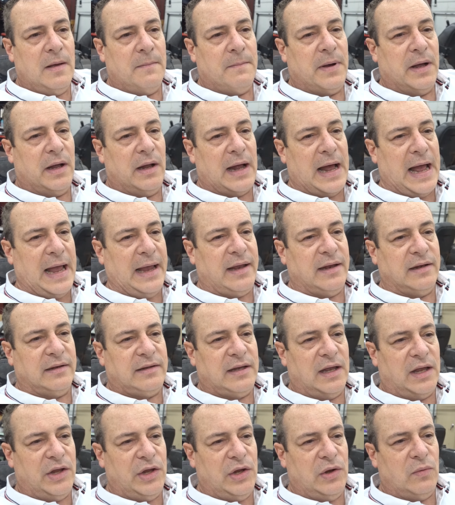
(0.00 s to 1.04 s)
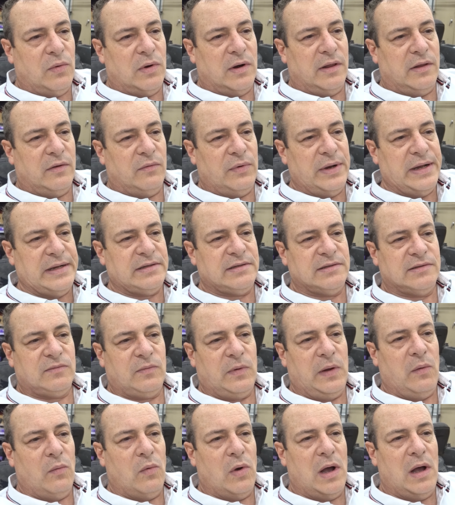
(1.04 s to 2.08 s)
But I can tell you one of the reasons
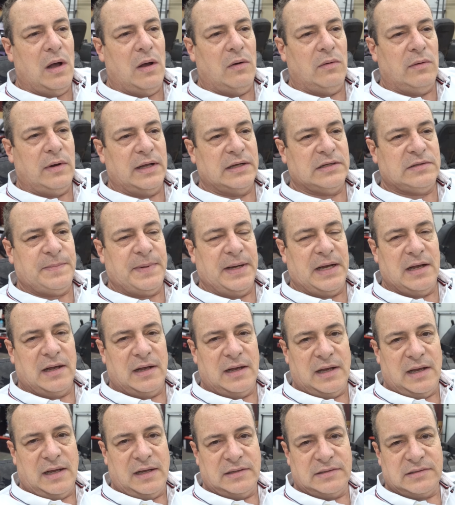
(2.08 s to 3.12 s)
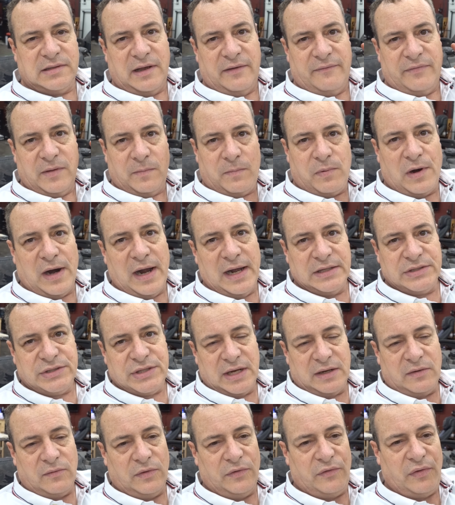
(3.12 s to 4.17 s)
we won't is because of the
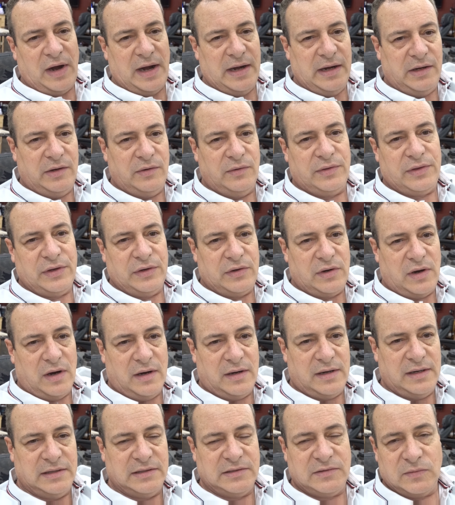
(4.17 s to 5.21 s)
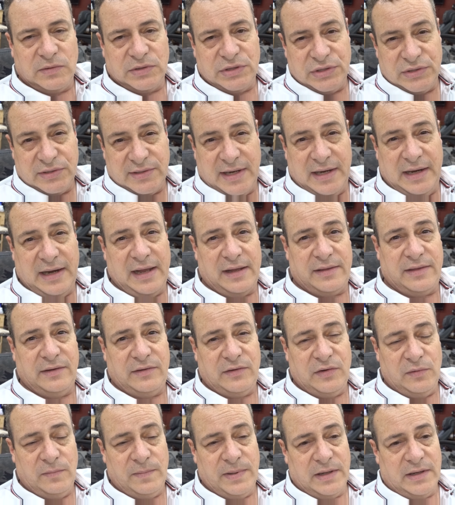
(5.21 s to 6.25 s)
project we're trying to do with the Darkness, which is connect the
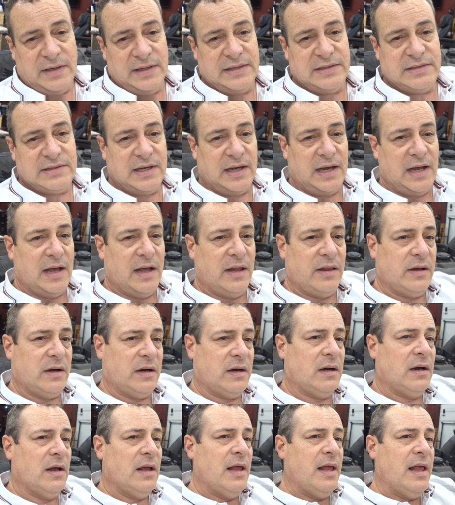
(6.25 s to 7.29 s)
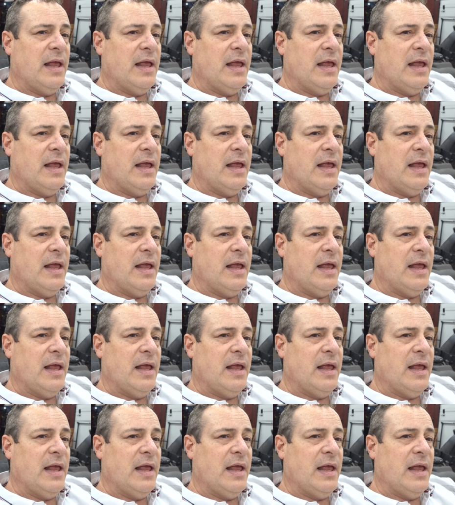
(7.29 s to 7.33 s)
two buildings together